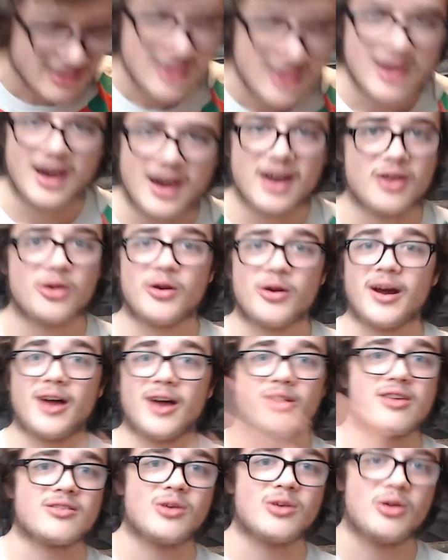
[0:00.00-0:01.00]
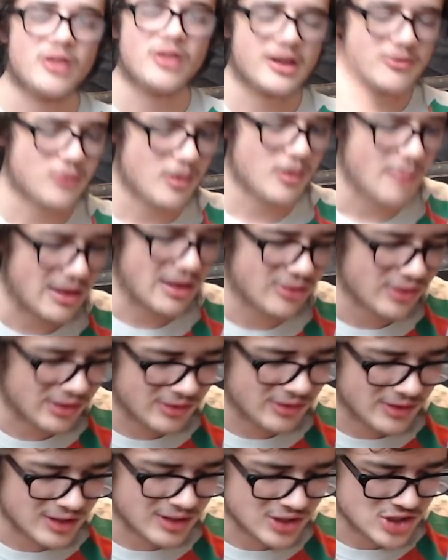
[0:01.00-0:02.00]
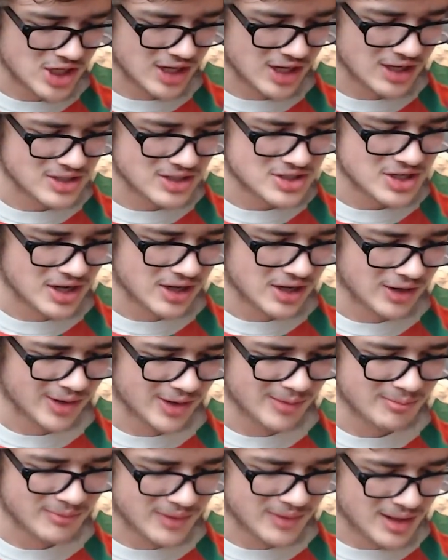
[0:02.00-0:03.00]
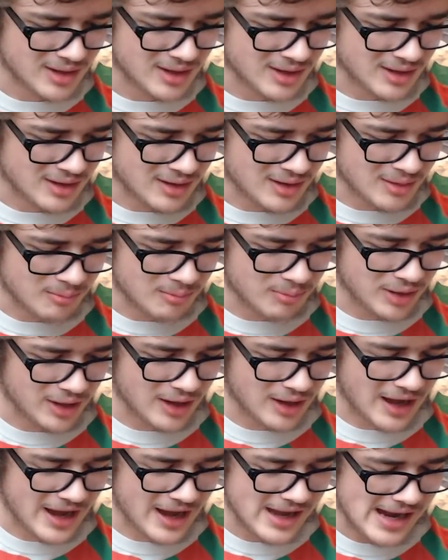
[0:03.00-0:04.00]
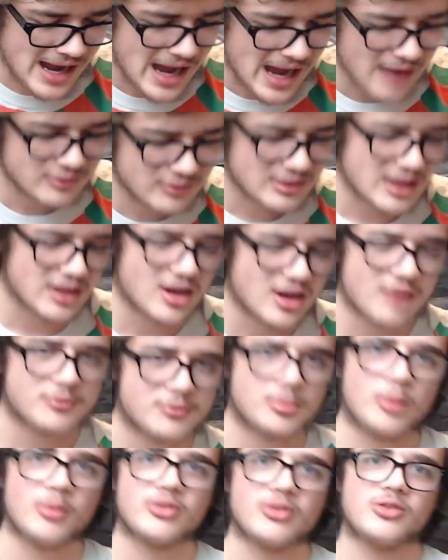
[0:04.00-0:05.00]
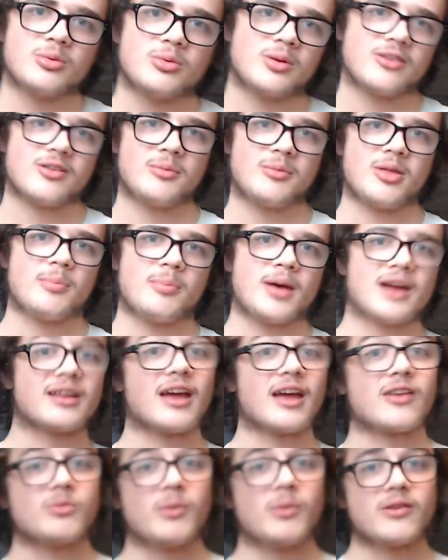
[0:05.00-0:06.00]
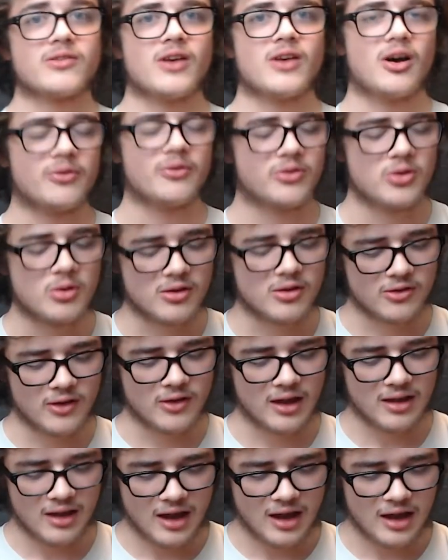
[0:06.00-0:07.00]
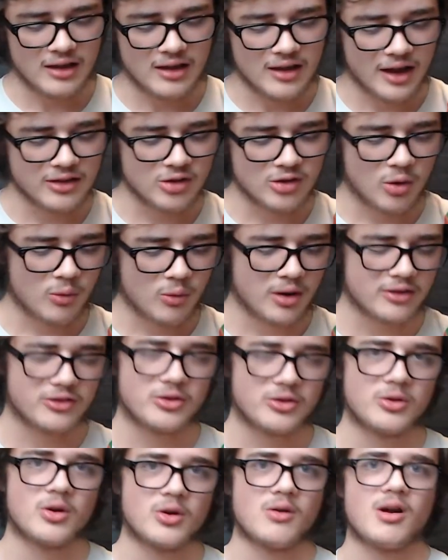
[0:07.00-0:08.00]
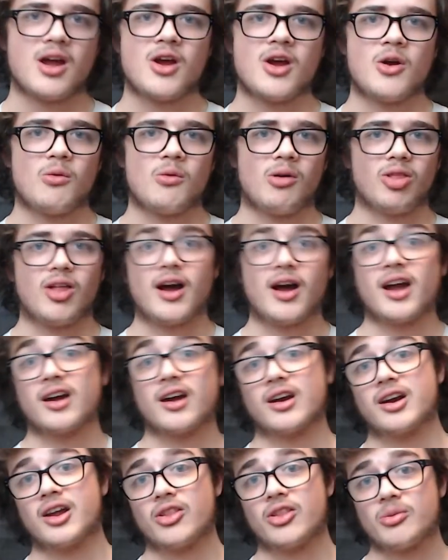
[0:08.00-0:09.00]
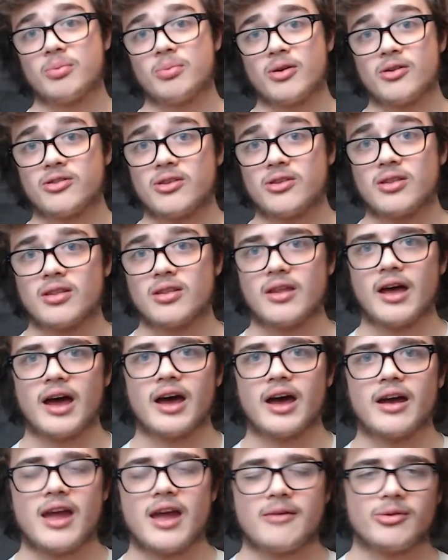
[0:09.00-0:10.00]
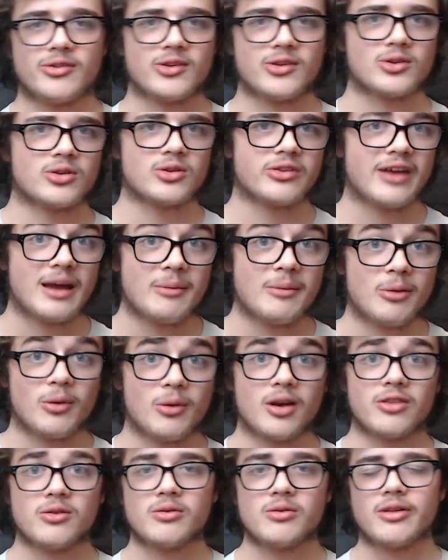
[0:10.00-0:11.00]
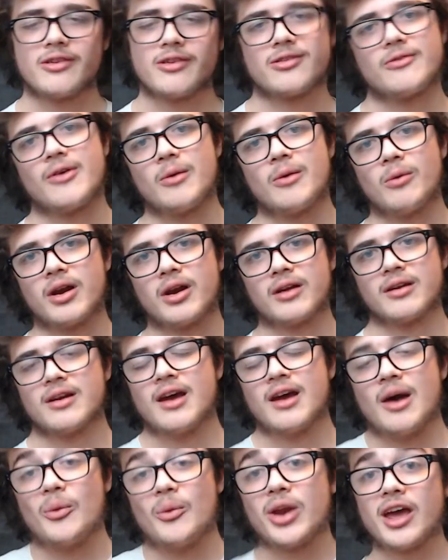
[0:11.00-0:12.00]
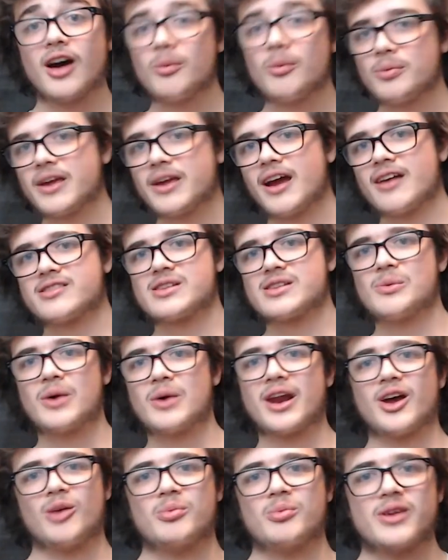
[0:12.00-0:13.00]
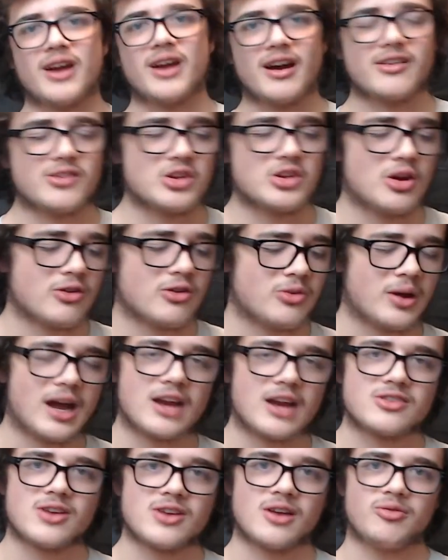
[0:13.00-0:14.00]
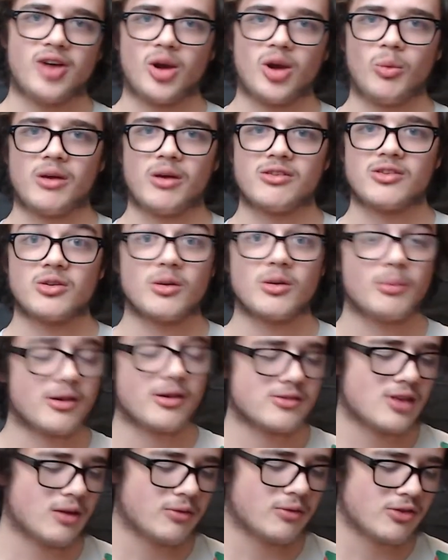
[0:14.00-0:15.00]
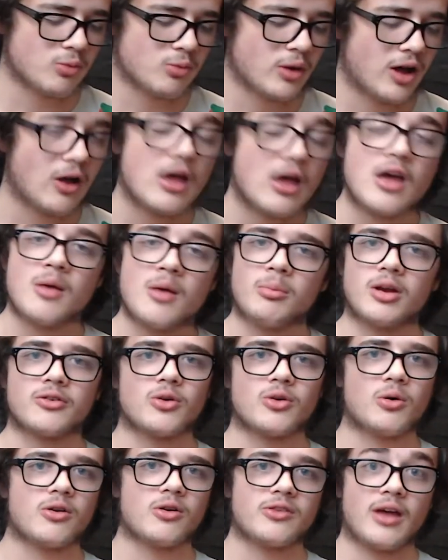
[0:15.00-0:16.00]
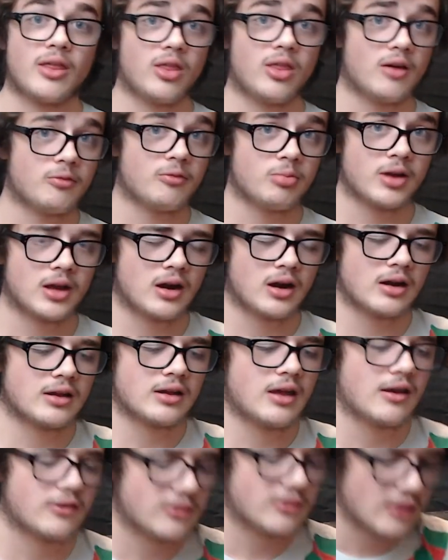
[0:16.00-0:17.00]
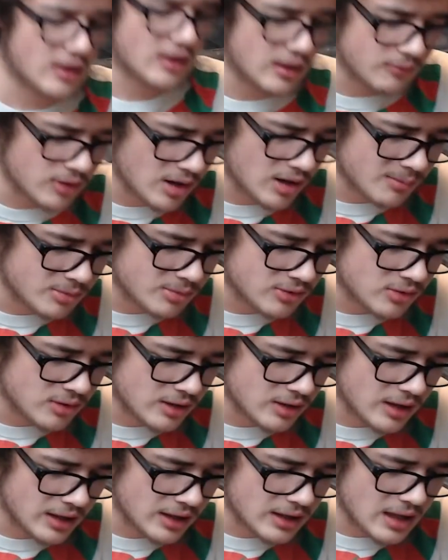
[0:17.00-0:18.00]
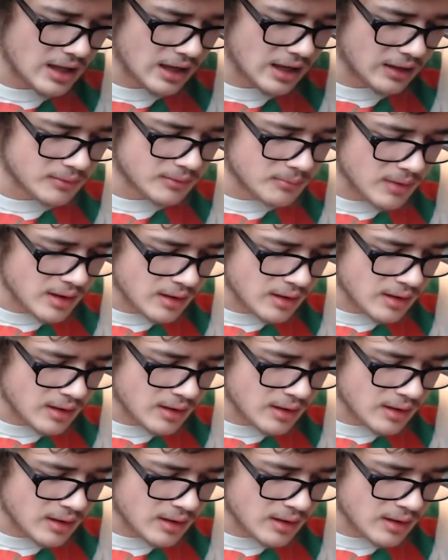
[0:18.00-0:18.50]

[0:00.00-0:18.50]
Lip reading: I don't know how this whole like format thing's going to change. But I have to get comfortable with doing some of the podcasts myself too, because I don't want to rely on another person every single time I want to do this. If I want to help you guys, because I want to help you guys, so I got to try to find ways to do it myself as well. But of course, I love bringing on guests at every opportunity I can.